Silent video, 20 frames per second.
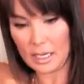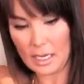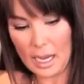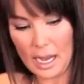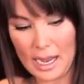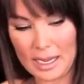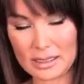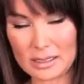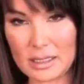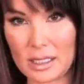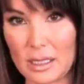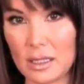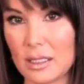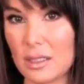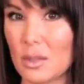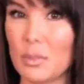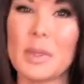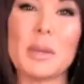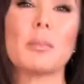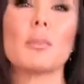adds a
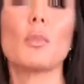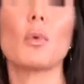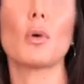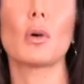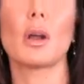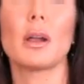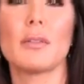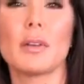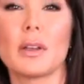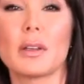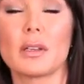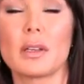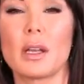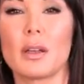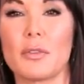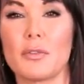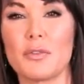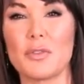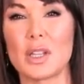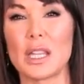little bit more of a, a
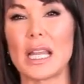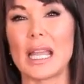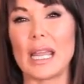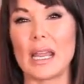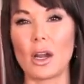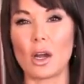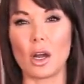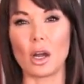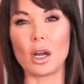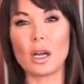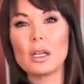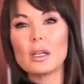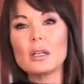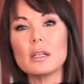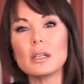flair.